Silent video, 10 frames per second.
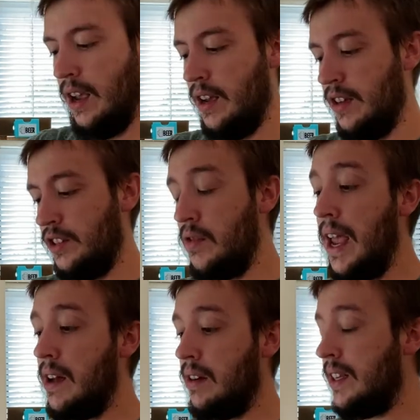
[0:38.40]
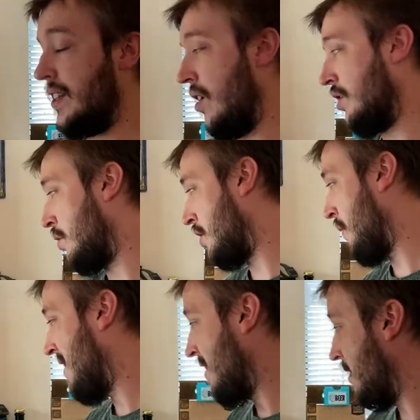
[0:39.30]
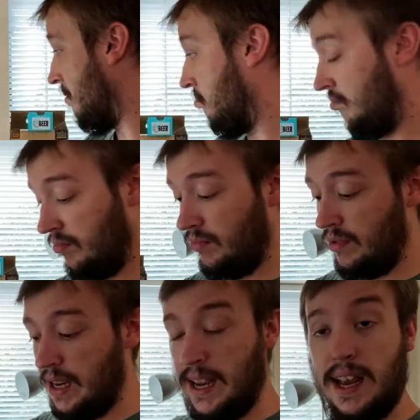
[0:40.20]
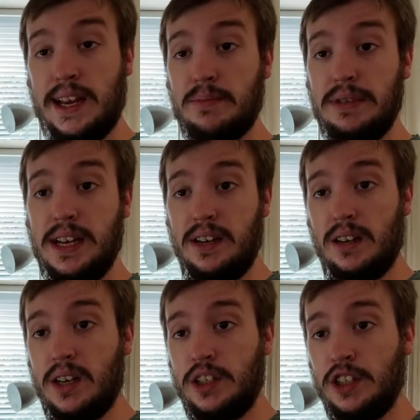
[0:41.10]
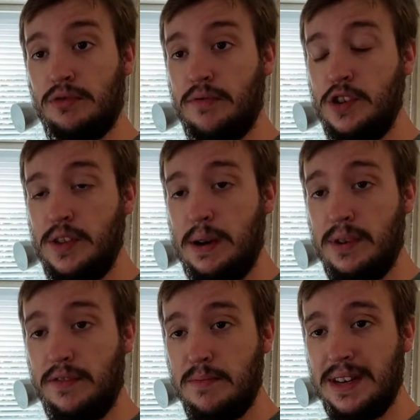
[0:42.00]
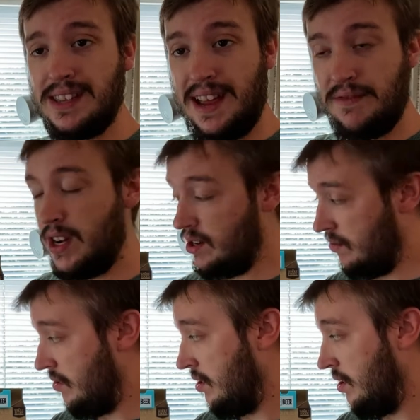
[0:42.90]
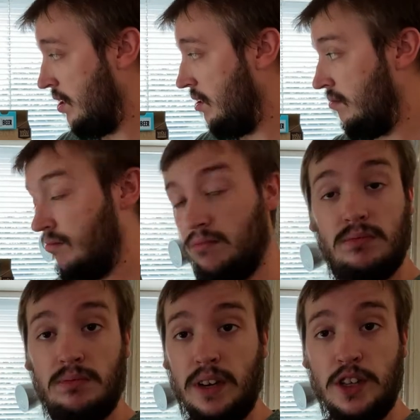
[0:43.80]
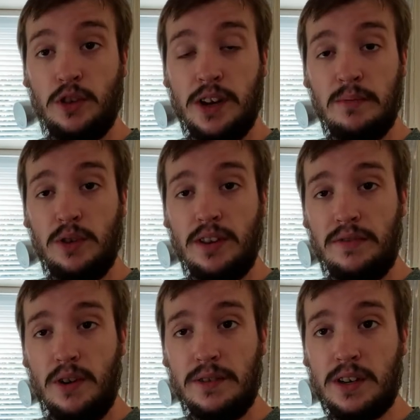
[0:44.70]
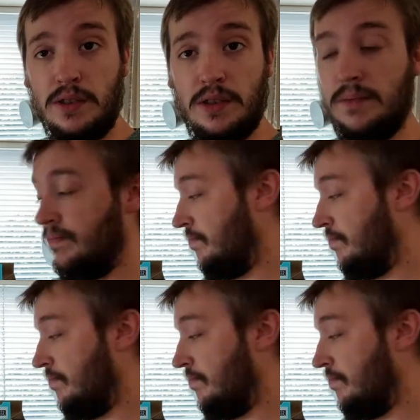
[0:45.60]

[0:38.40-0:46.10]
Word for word: So yeah, let's get on to it, shall we? As we said, I just reviewed that one. If you missed that video, enjoyed it more than I thought I was going to.